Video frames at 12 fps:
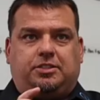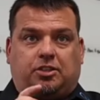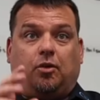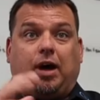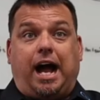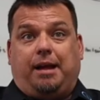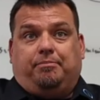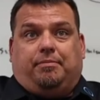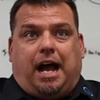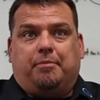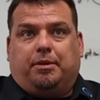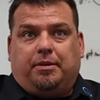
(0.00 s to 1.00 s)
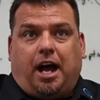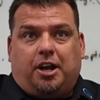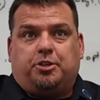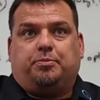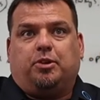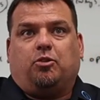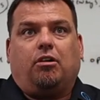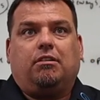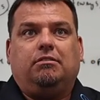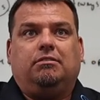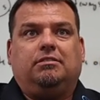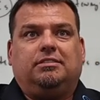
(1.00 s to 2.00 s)
So I'm, I'm an entrepreneur,
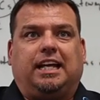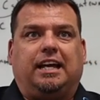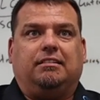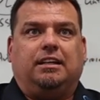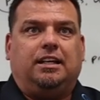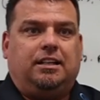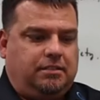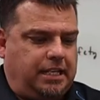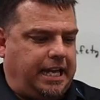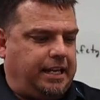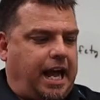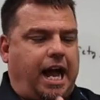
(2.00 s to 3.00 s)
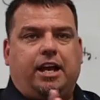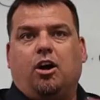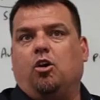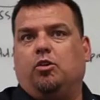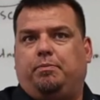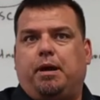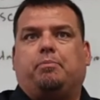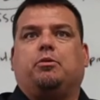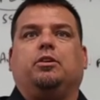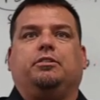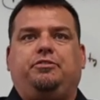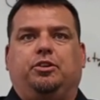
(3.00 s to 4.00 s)
okay, and I own
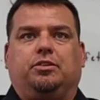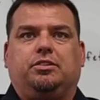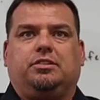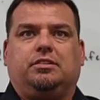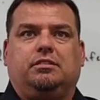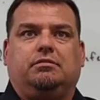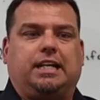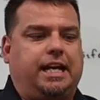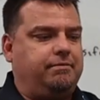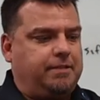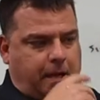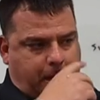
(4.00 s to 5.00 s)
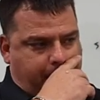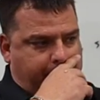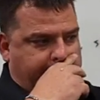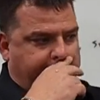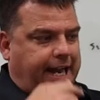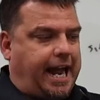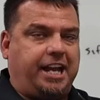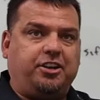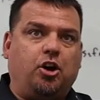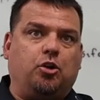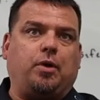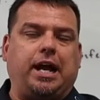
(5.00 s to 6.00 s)
Pepperl and Fuchs, okay? And I
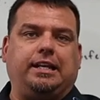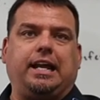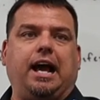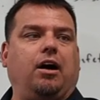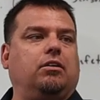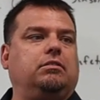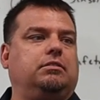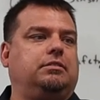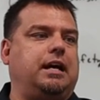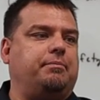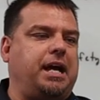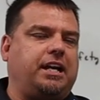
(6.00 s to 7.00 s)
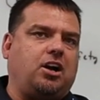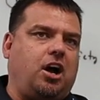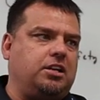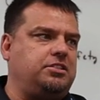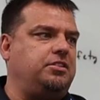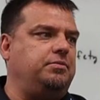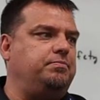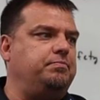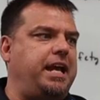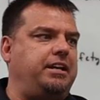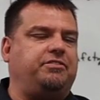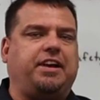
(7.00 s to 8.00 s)
know right now that my cost to
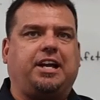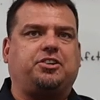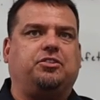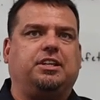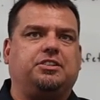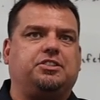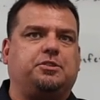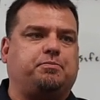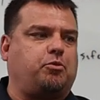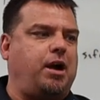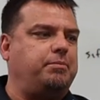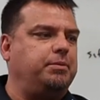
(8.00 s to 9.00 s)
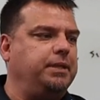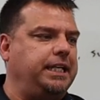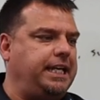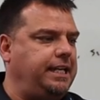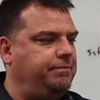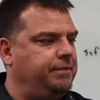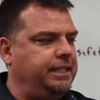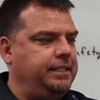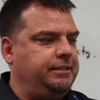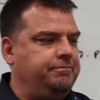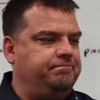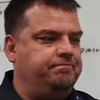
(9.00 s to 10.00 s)
manufacture this is probably
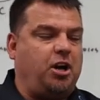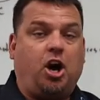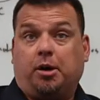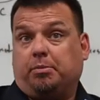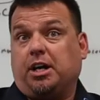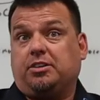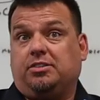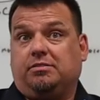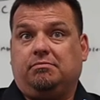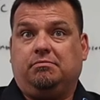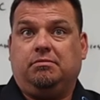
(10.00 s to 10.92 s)
100 bucks.